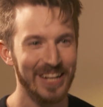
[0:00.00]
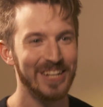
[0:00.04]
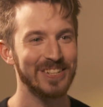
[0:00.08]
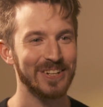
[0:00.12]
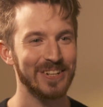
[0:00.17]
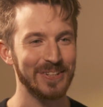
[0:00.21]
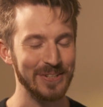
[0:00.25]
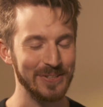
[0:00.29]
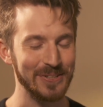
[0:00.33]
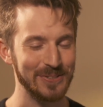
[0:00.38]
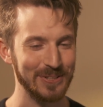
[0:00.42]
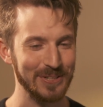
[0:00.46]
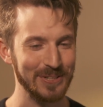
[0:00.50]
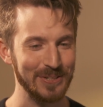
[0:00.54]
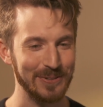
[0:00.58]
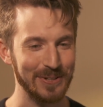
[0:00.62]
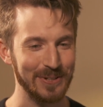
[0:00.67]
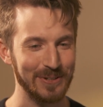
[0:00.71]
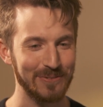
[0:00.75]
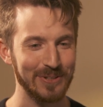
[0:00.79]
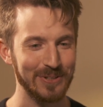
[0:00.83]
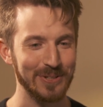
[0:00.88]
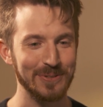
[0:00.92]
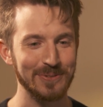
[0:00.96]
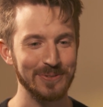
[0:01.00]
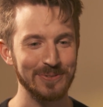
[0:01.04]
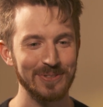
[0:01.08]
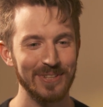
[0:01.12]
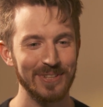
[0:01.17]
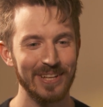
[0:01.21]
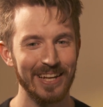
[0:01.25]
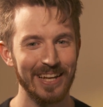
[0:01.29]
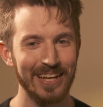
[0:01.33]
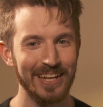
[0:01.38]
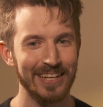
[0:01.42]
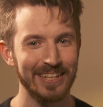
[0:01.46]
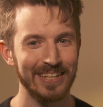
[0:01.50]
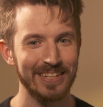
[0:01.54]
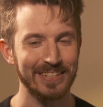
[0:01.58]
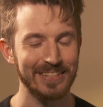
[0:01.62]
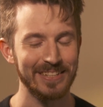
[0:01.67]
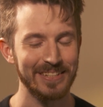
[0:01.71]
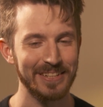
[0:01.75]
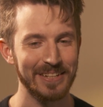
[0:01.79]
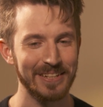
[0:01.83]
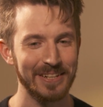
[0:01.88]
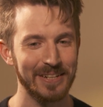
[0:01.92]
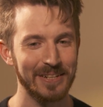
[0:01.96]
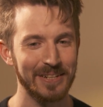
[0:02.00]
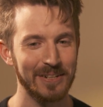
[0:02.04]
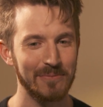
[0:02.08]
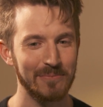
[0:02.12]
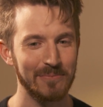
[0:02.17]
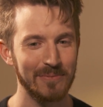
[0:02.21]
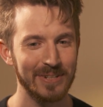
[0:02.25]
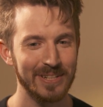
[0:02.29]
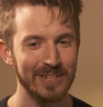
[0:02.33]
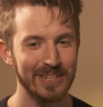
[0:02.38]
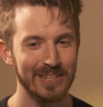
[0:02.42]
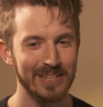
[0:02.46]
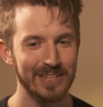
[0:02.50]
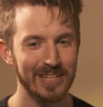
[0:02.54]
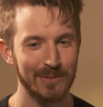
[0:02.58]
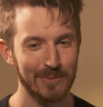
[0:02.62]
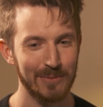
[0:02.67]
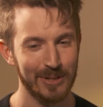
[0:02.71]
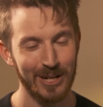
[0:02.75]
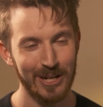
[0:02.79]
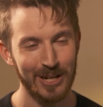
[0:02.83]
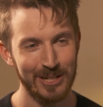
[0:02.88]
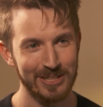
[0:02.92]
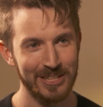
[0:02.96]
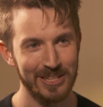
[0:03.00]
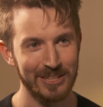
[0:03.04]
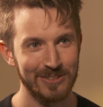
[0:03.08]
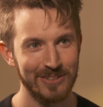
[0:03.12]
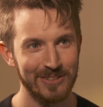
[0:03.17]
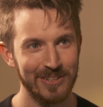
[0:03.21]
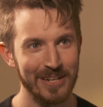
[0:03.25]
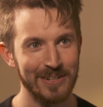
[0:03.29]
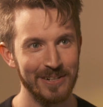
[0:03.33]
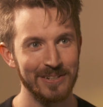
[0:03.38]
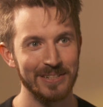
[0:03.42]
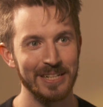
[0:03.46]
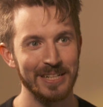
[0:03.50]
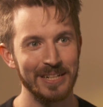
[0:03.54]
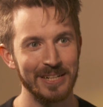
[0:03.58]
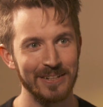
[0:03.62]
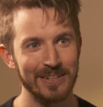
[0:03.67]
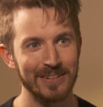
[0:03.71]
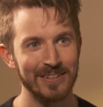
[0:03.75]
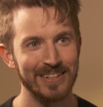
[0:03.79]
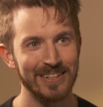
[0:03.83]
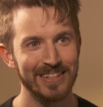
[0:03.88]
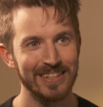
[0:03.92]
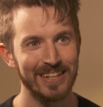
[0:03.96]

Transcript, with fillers: Don't usually do interviews, and um, I'm a content creator now.